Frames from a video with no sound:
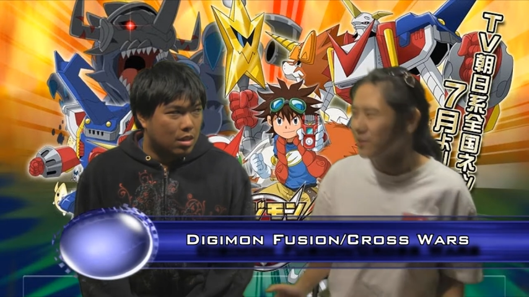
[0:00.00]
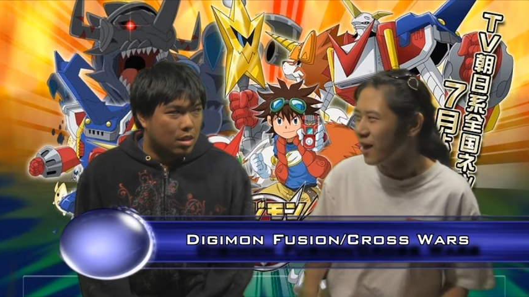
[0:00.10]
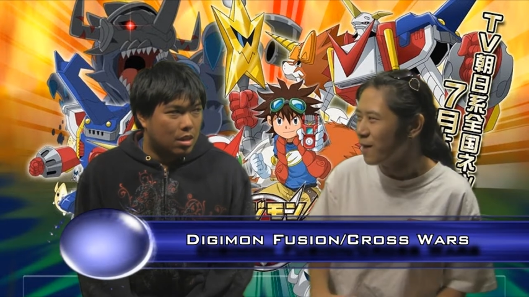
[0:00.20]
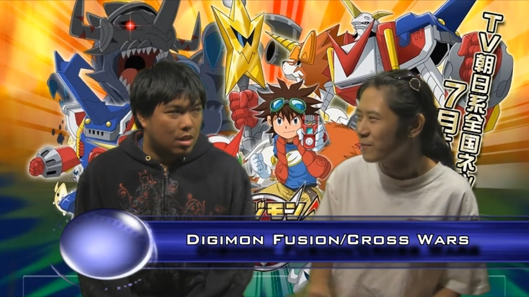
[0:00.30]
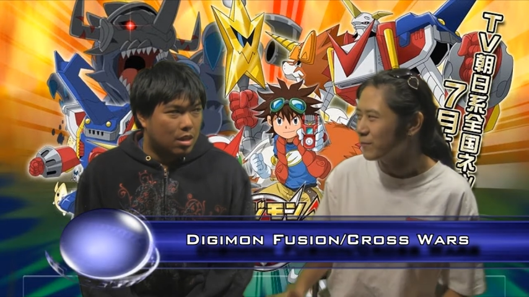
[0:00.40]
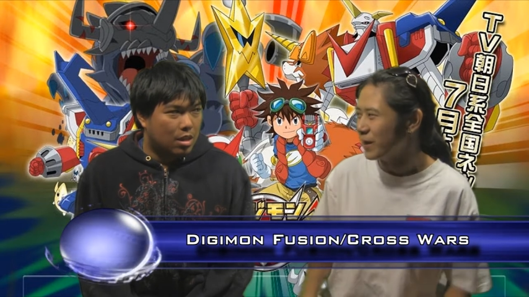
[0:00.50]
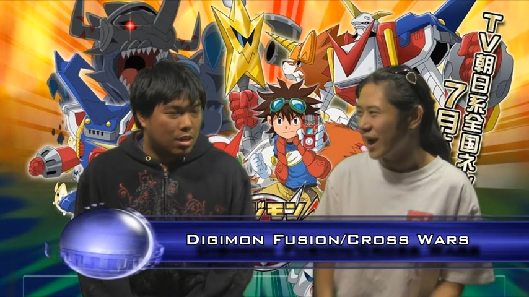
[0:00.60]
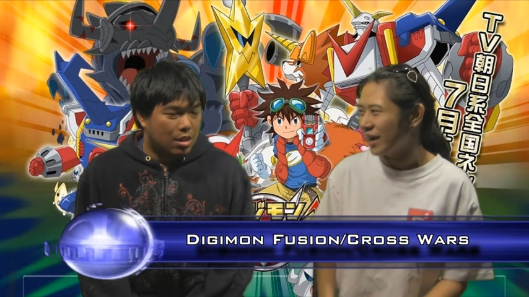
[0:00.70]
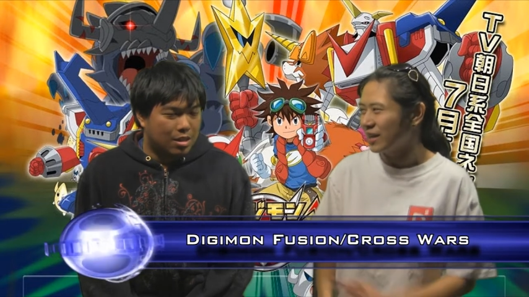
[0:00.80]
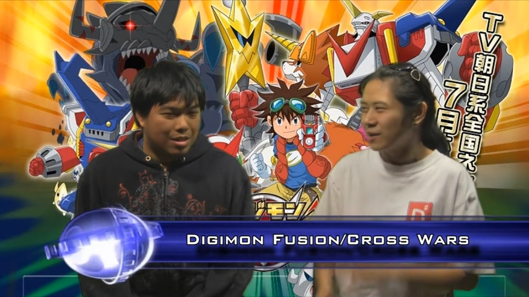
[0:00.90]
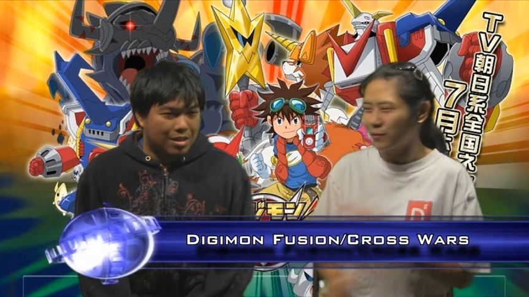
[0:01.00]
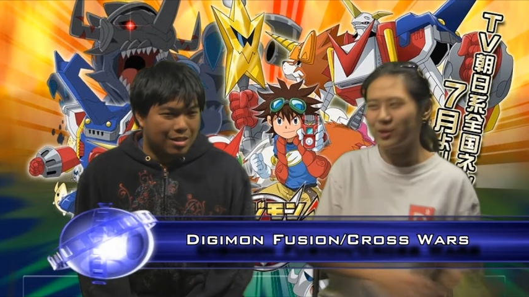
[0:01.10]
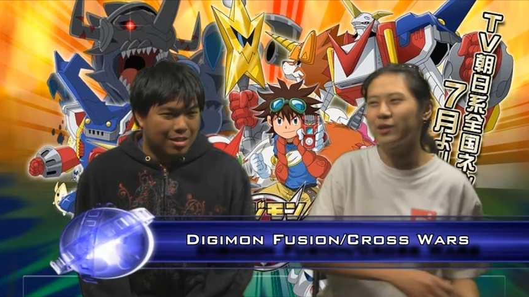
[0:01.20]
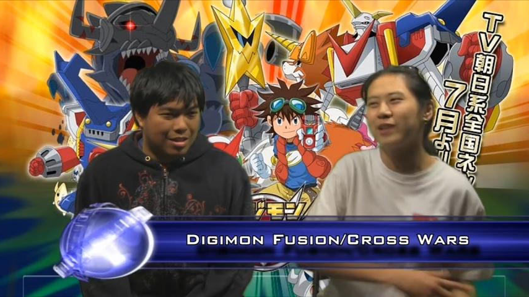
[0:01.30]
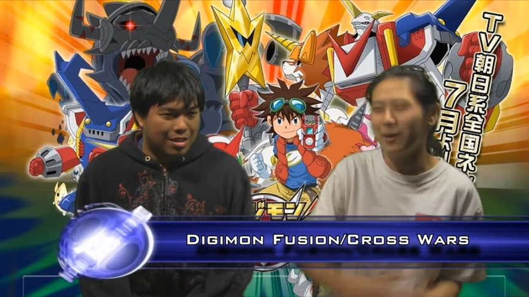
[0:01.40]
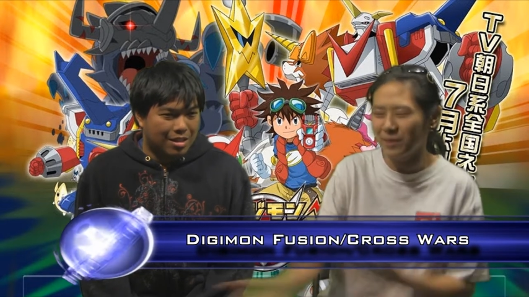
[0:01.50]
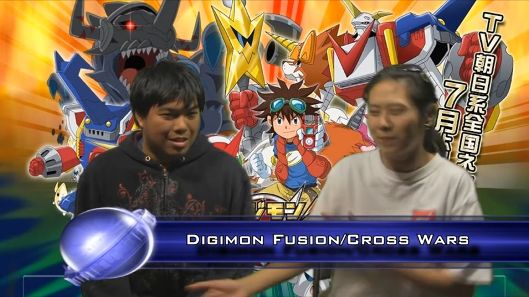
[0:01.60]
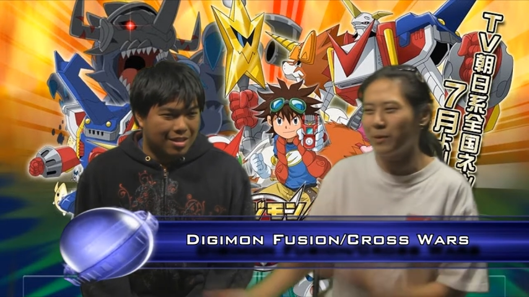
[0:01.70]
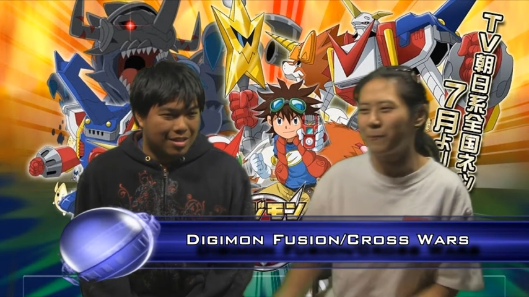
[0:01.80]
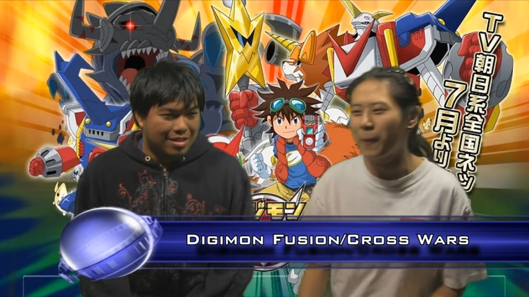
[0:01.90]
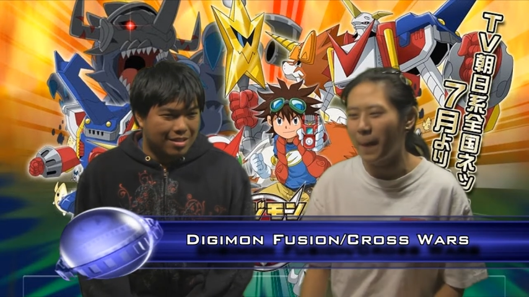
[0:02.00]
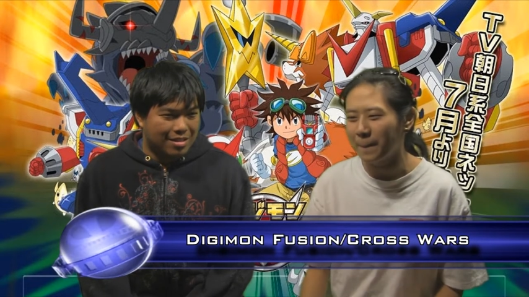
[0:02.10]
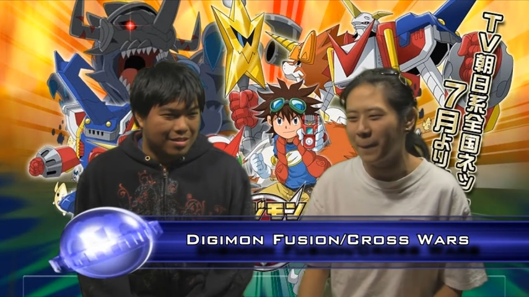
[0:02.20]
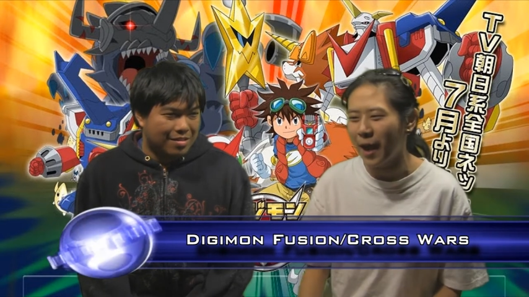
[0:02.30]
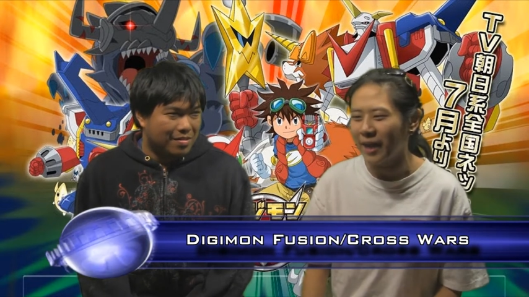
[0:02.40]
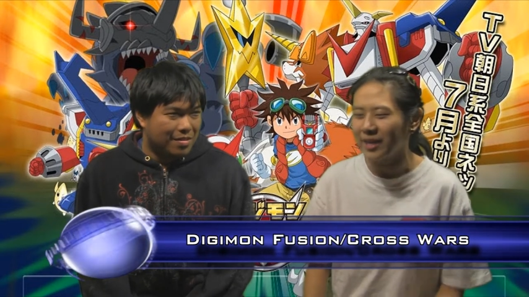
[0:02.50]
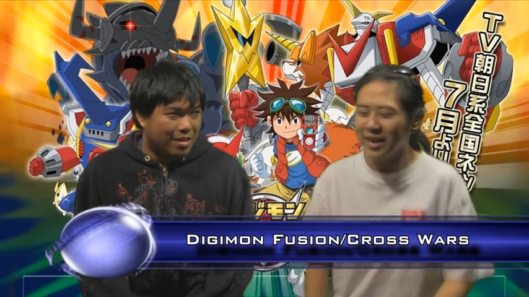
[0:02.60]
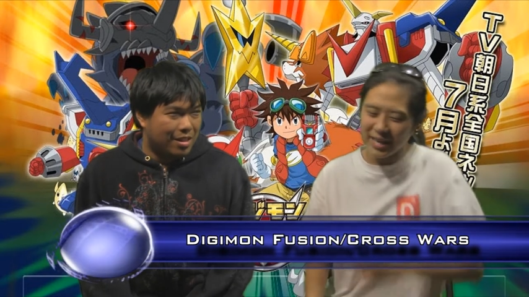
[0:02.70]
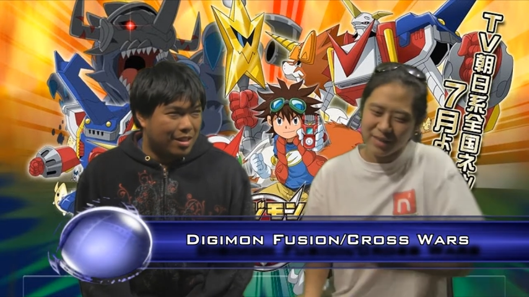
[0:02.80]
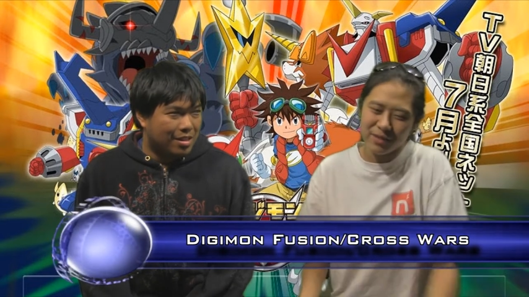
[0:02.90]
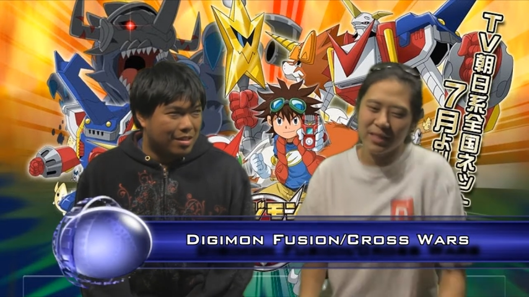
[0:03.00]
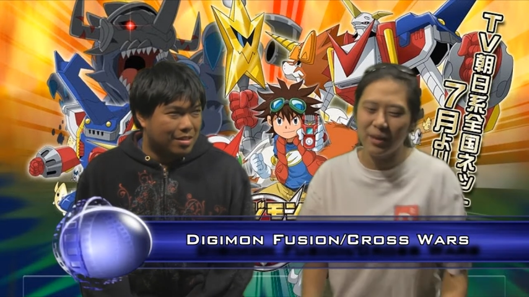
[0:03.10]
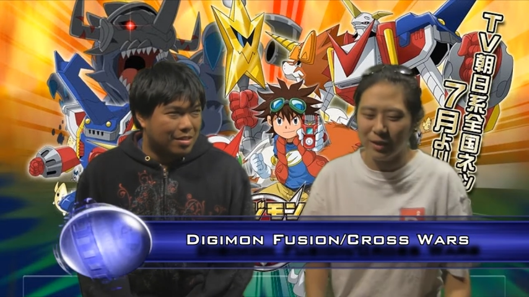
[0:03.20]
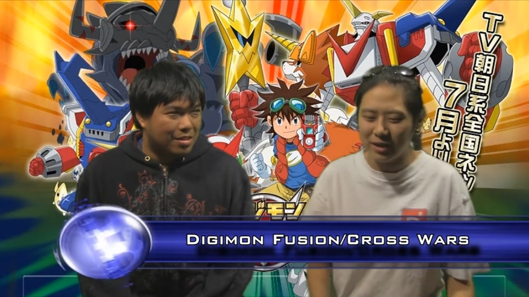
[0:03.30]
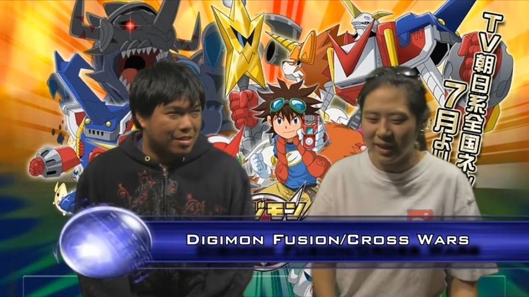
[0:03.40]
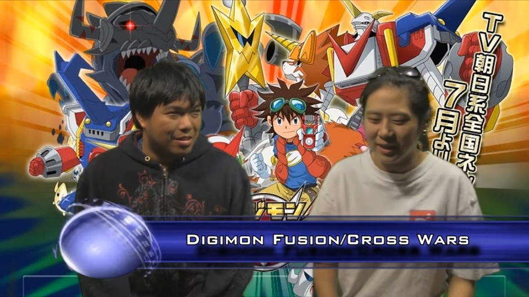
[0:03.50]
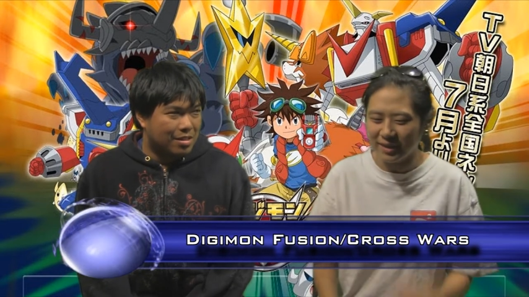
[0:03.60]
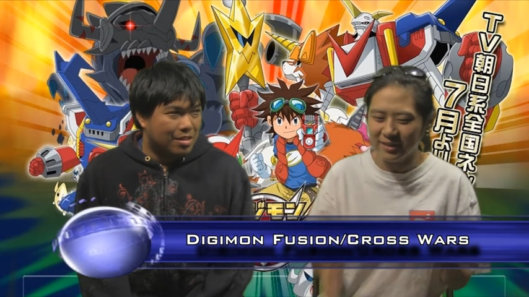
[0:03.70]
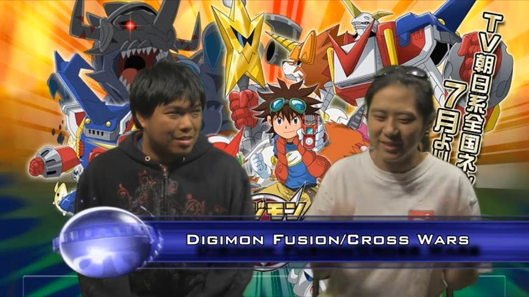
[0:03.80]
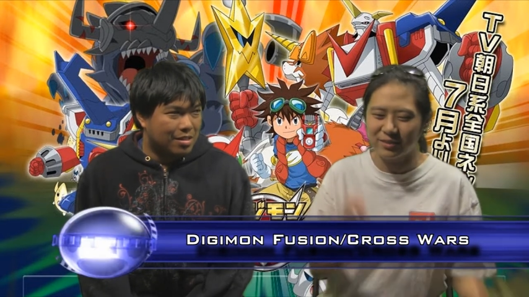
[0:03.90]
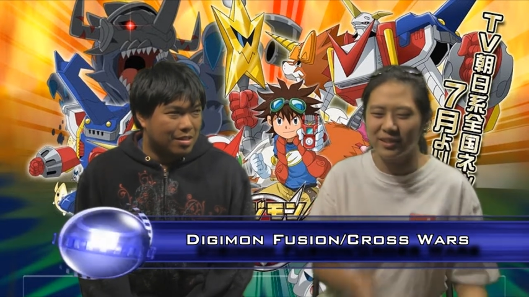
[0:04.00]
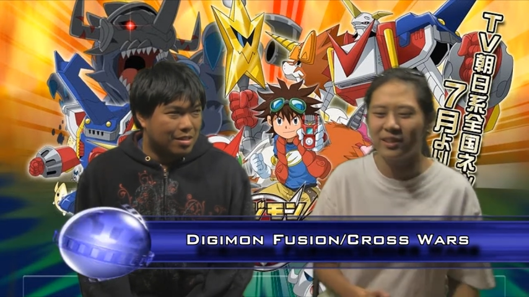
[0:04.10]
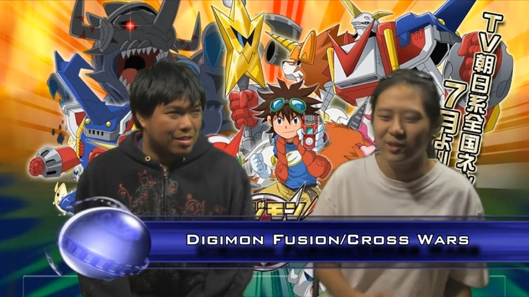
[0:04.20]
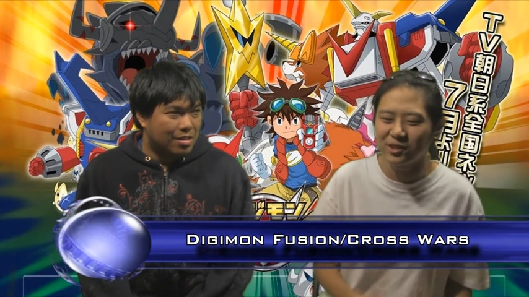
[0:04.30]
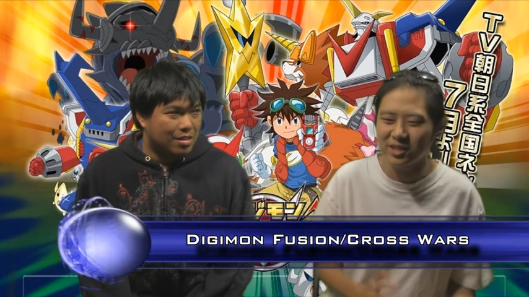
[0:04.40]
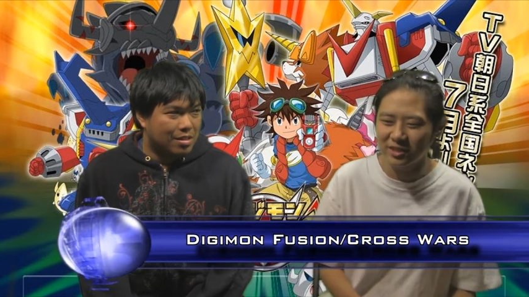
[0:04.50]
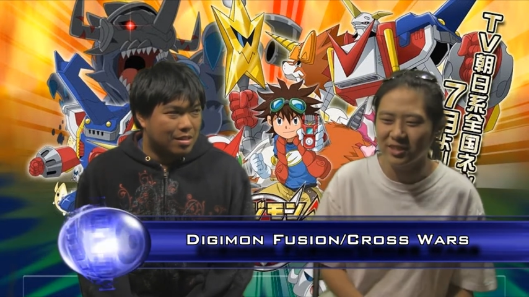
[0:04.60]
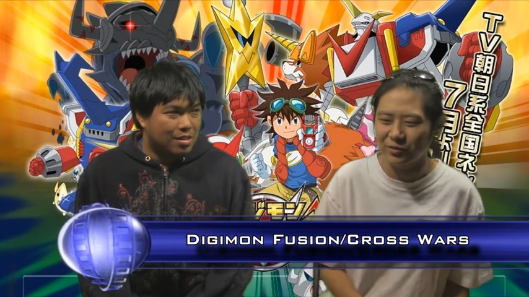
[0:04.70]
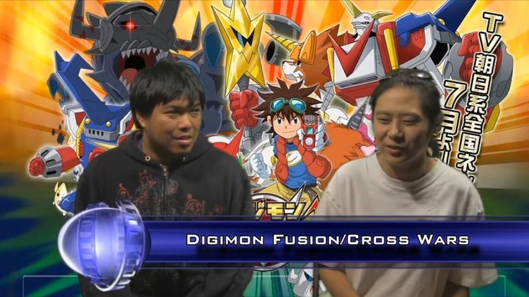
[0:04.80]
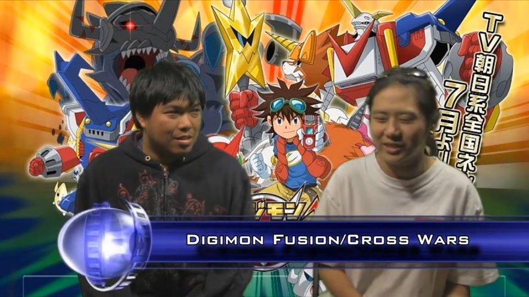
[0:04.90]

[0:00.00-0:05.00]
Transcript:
Speaker 1: Toonami back, for Toonami to be brought back. And even then, we got like all these really old shows at